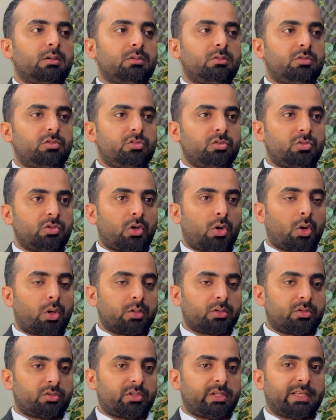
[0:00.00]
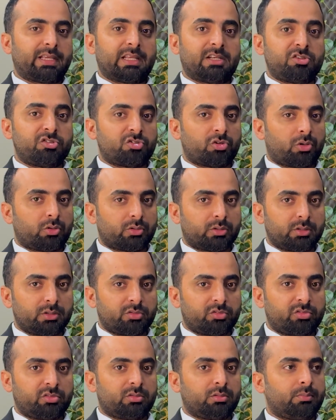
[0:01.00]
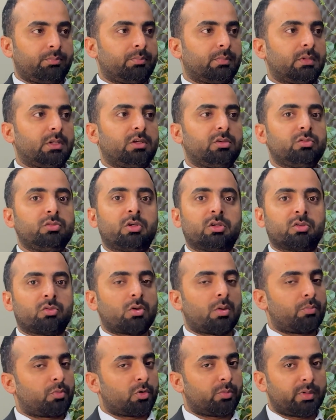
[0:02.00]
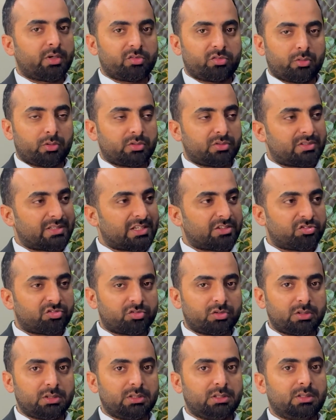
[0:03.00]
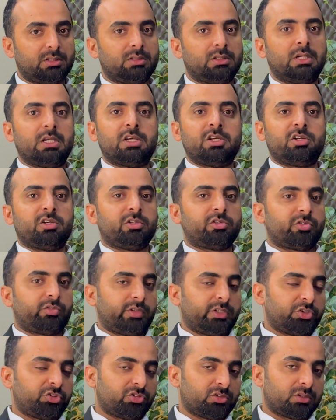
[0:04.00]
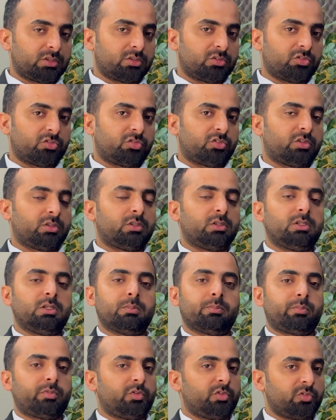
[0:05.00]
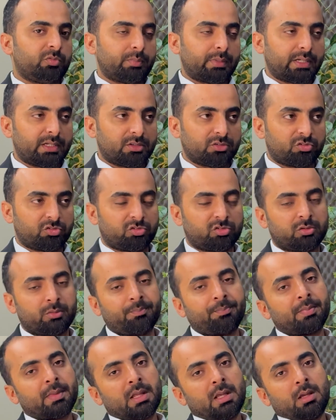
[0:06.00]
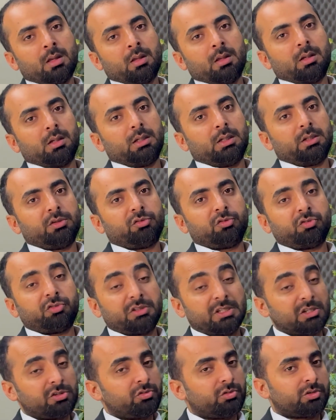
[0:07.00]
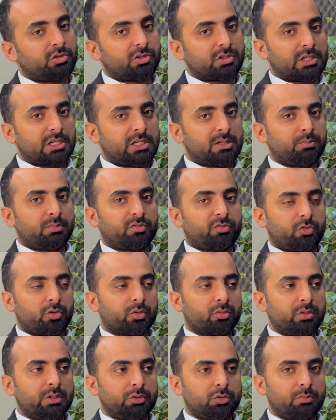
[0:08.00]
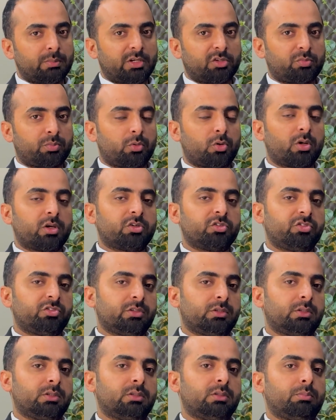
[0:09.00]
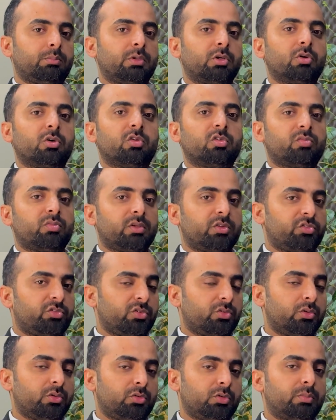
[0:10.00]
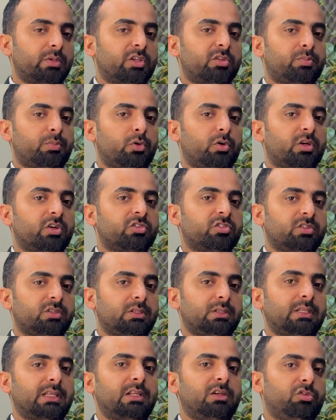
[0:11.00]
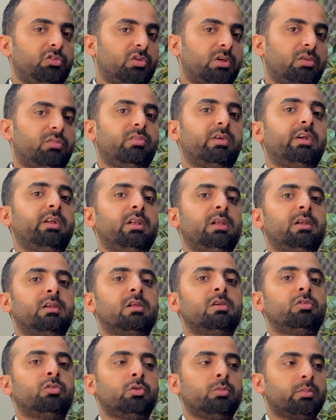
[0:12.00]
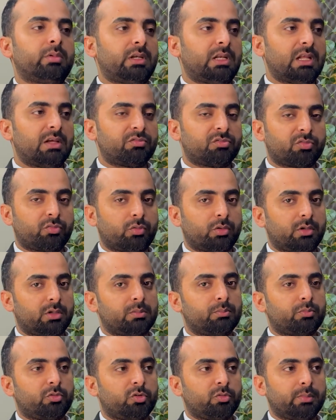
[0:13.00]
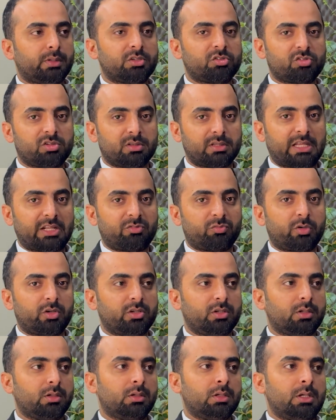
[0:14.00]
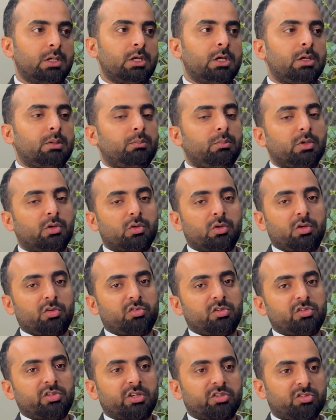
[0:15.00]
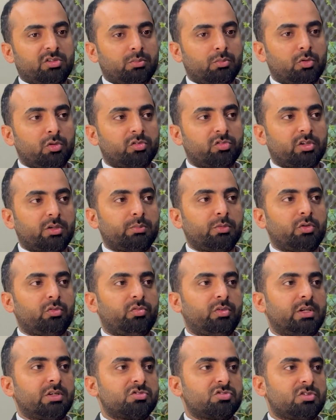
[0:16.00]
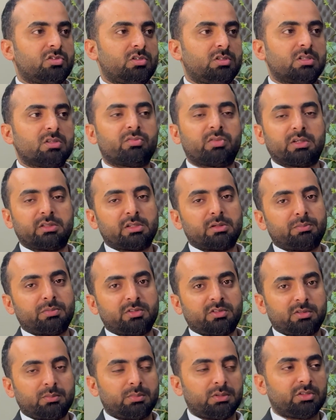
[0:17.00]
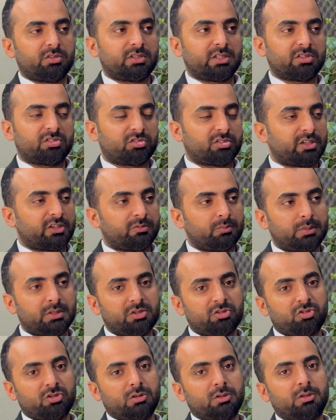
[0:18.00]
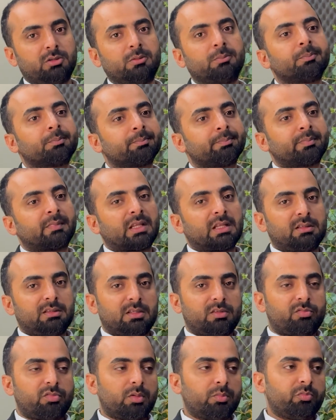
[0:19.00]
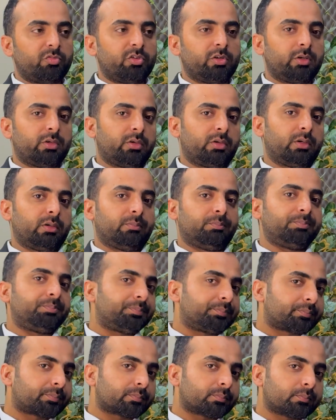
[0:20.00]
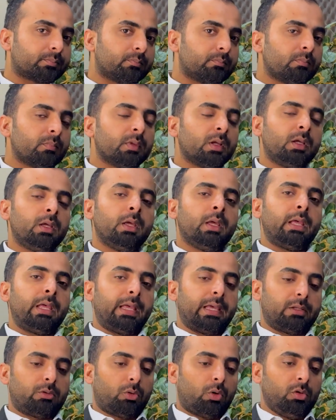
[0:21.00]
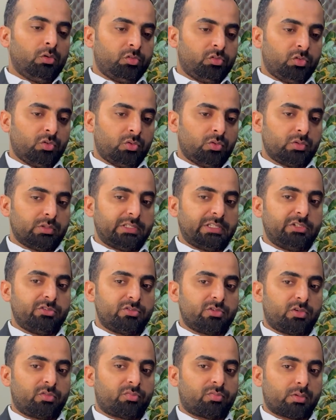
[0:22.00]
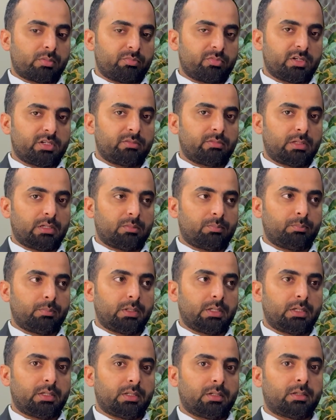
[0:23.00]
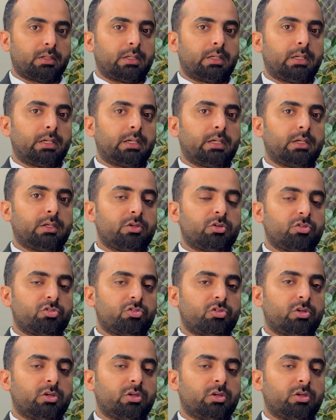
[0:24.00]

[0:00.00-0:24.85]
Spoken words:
Do not take any shortcuts, not compromise on testing, iterations, improvements. So take your time before going to mass production, because once you go to mass production, then you have very little room left for improvements in that variant, because injection molds are manufactured, the final PCB tests have been done, the firmware, and also in your firmware development and